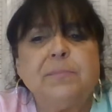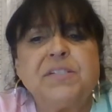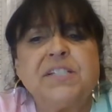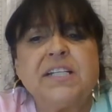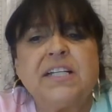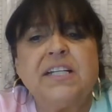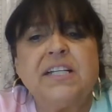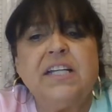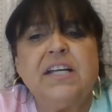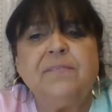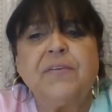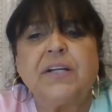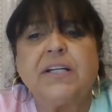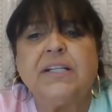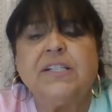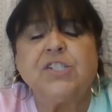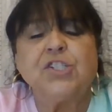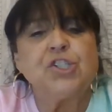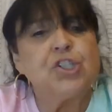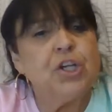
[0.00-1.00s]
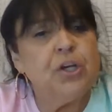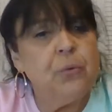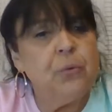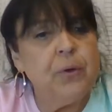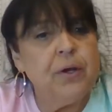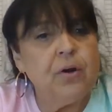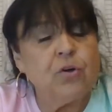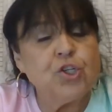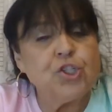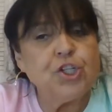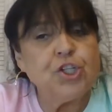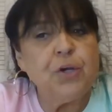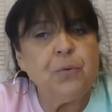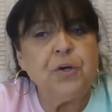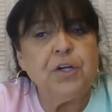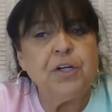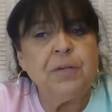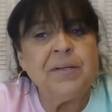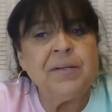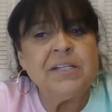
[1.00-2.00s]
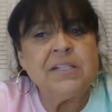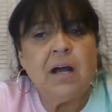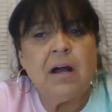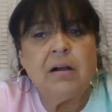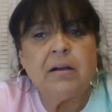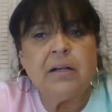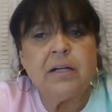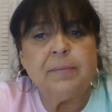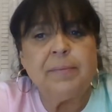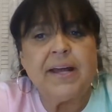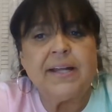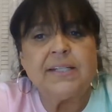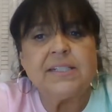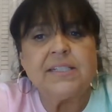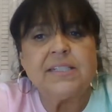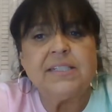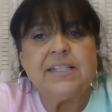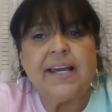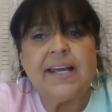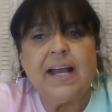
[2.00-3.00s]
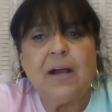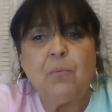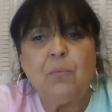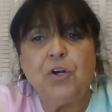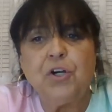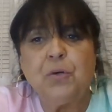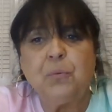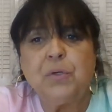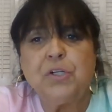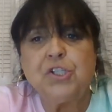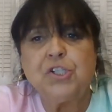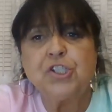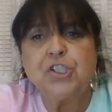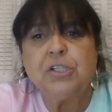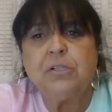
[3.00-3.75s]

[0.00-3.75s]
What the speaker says: significance to it, or she wouldn't have been talking about it today. I wonder what